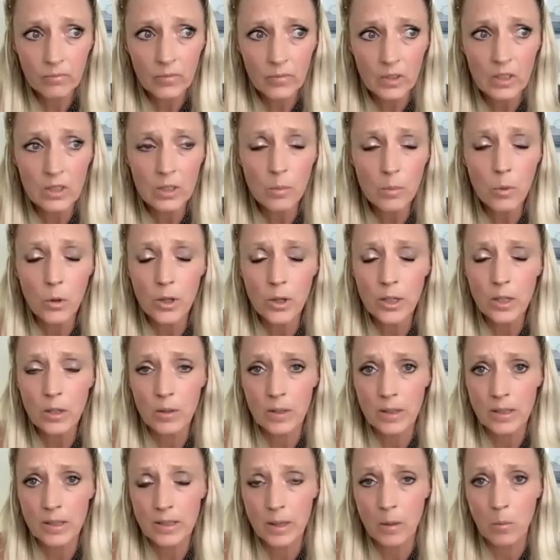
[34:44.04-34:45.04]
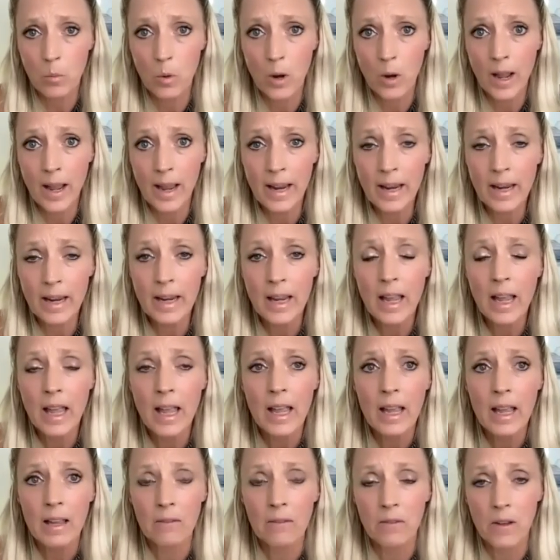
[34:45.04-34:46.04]
support you in some way
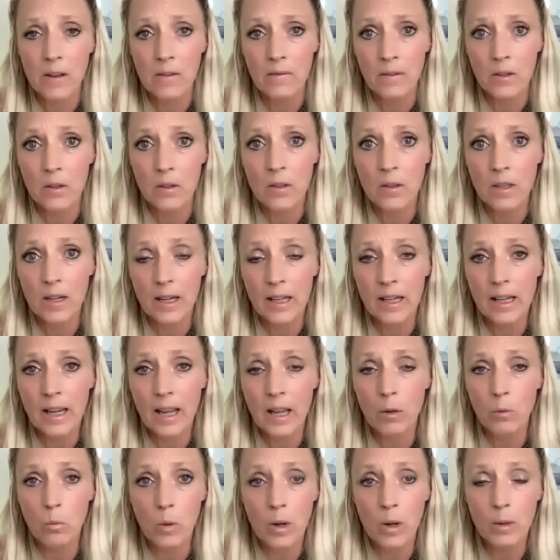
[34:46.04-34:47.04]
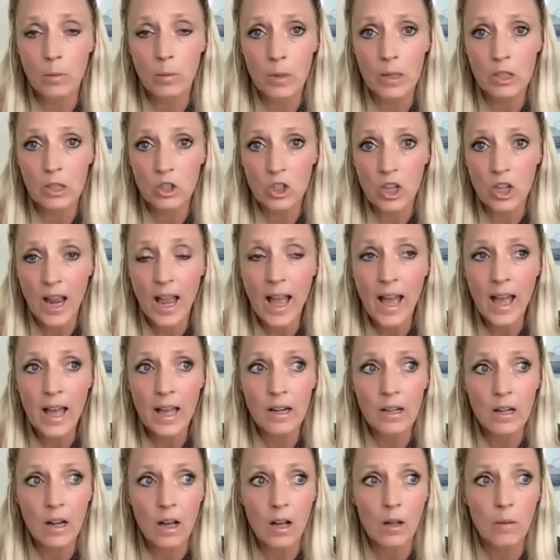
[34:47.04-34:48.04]
if I feel that I can, when we
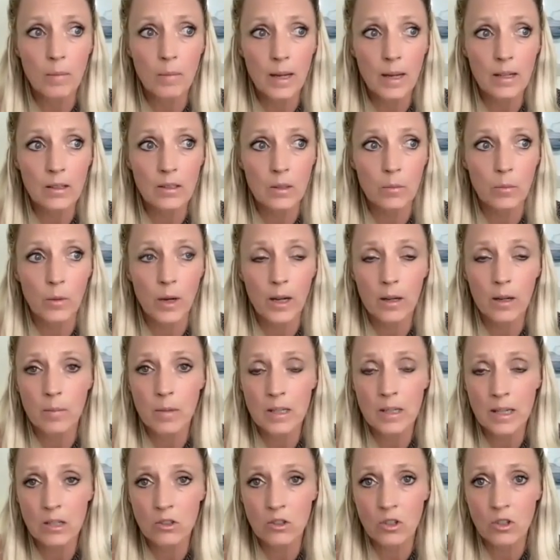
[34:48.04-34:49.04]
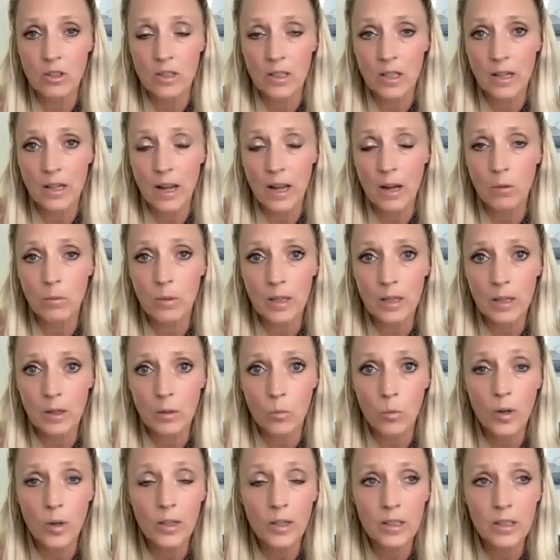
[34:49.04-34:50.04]
chat, I'll make some recommendations on how we can
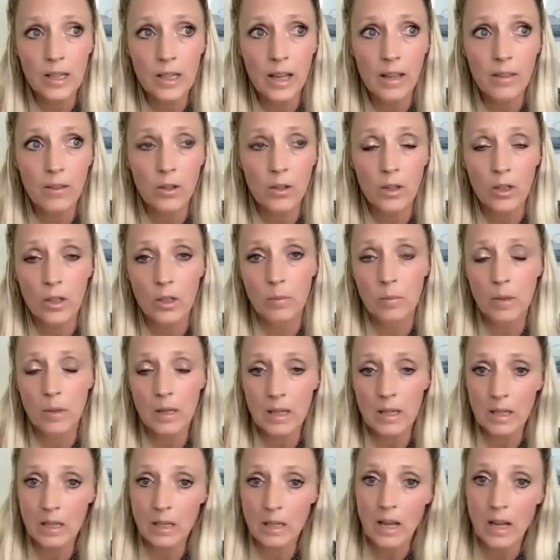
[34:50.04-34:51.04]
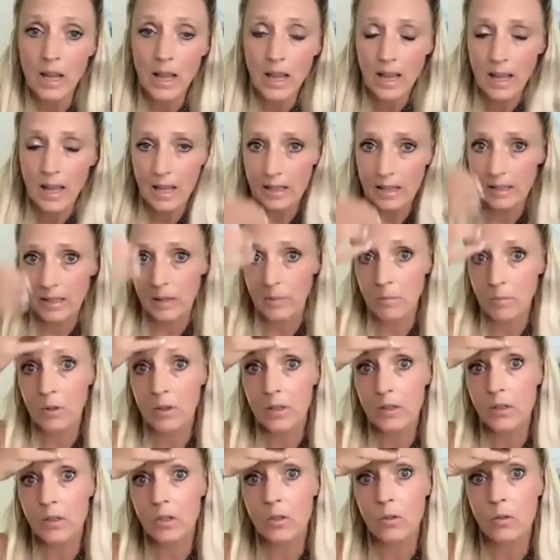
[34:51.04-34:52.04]
work together. It could be as simple
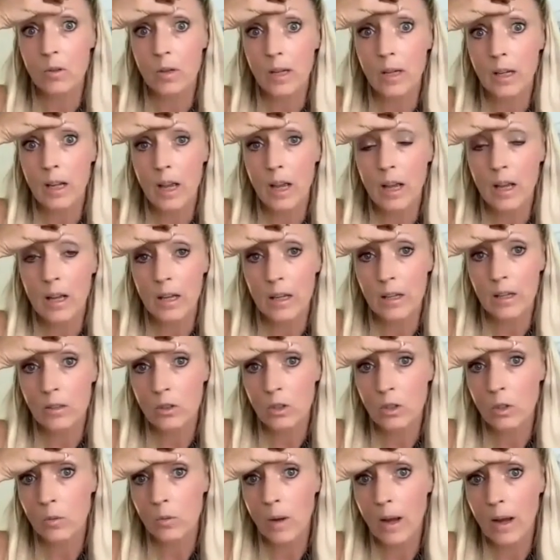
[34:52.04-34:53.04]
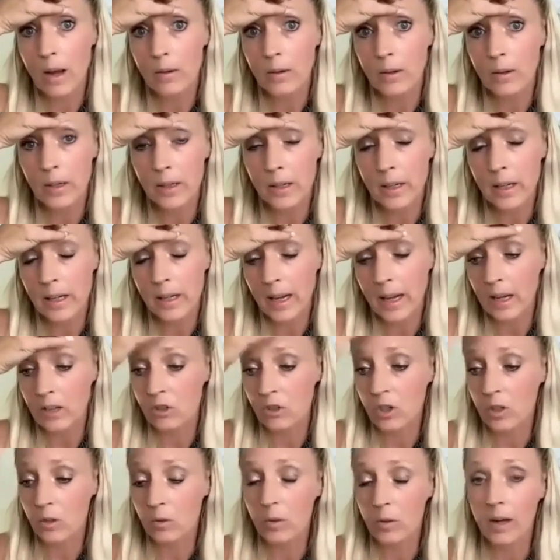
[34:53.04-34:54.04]
as doing a two hour
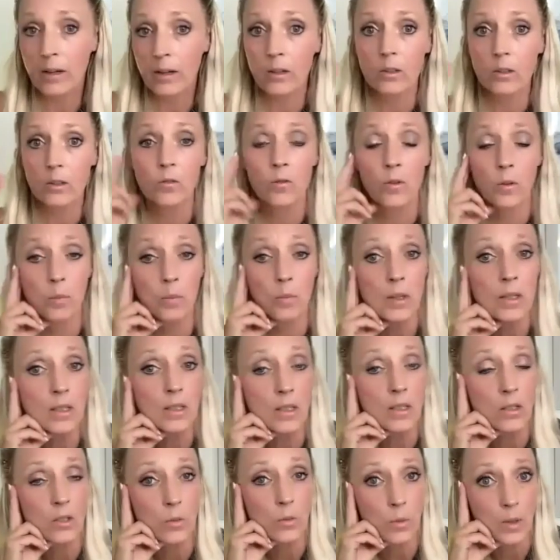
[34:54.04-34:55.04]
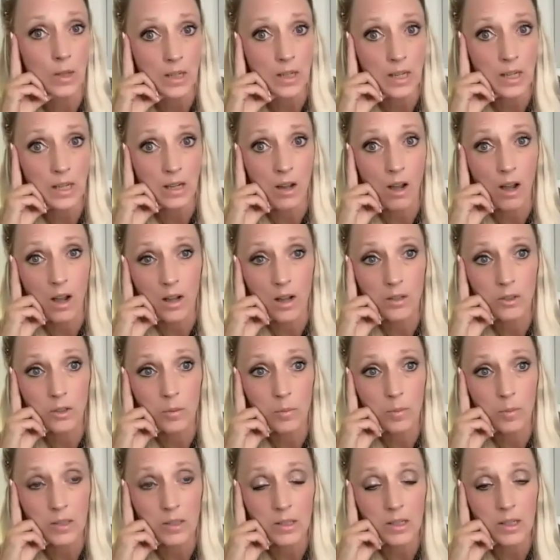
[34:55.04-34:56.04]
Akashic Records for business reading on your
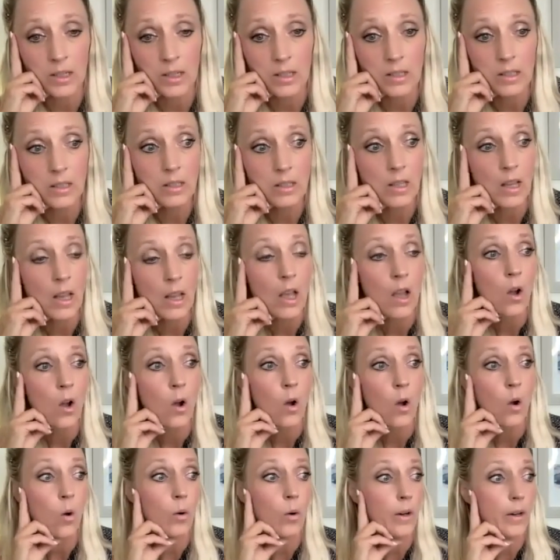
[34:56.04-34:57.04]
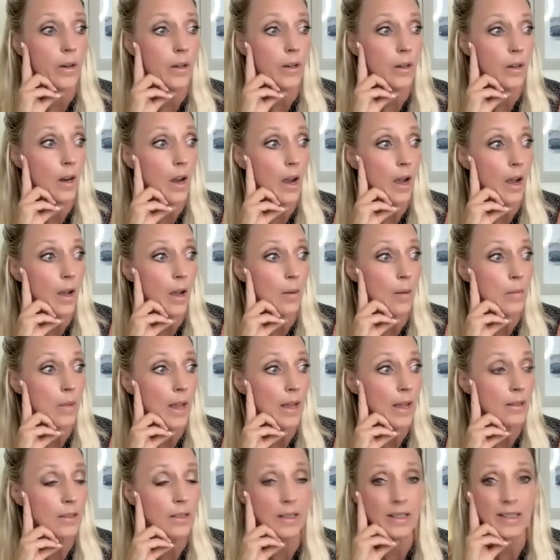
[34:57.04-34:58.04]
business, or um,
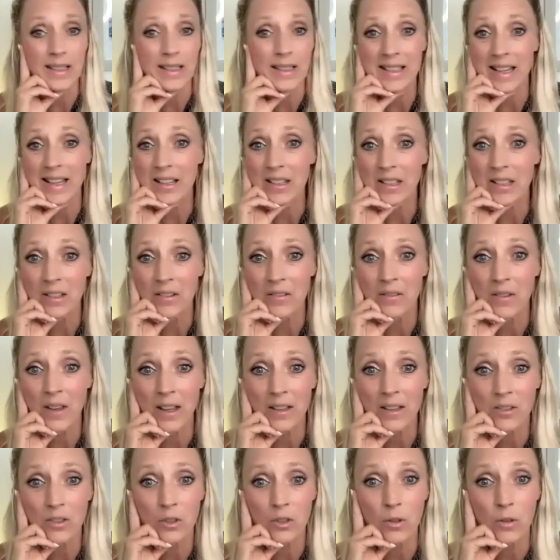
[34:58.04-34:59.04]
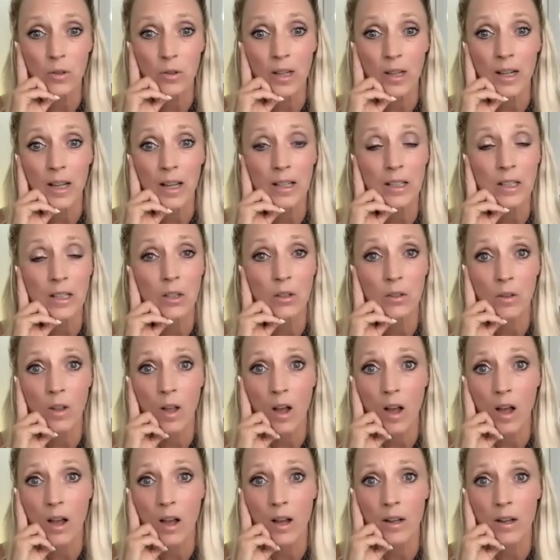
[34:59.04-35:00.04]
as extensive as doing a year
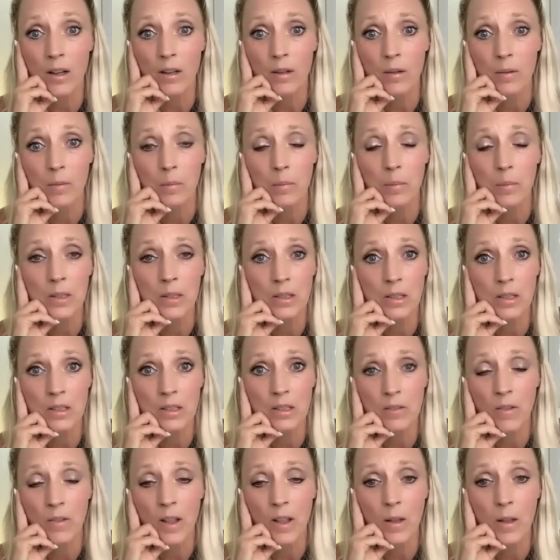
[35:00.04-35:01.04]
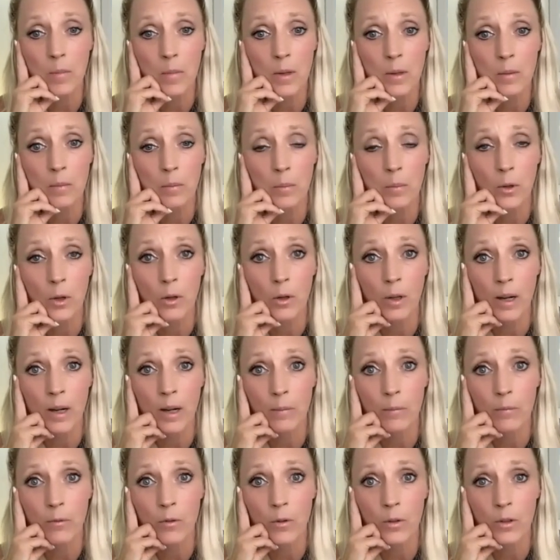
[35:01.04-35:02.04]
long business development
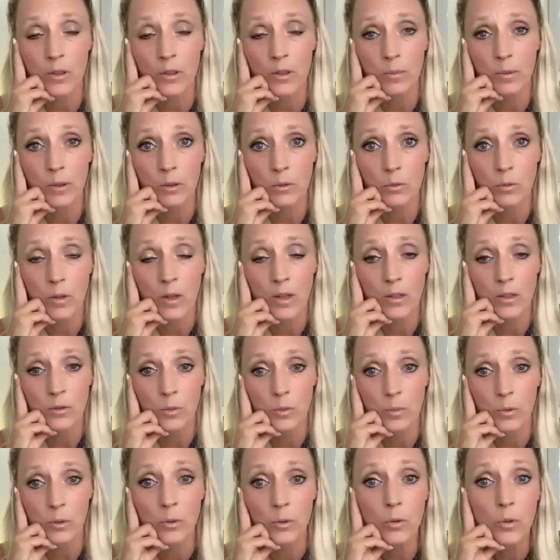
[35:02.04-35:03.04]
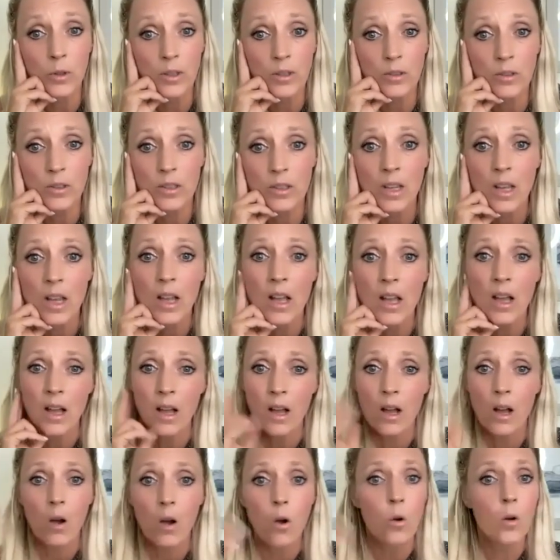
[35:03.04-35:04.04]
program for spiritual entrepreneurs,
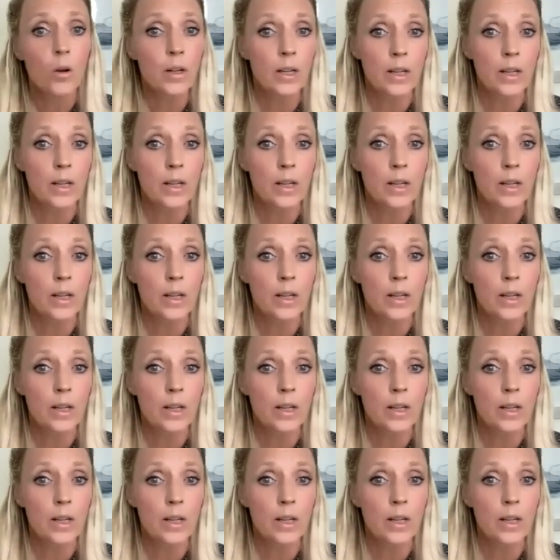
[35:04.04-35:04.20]
or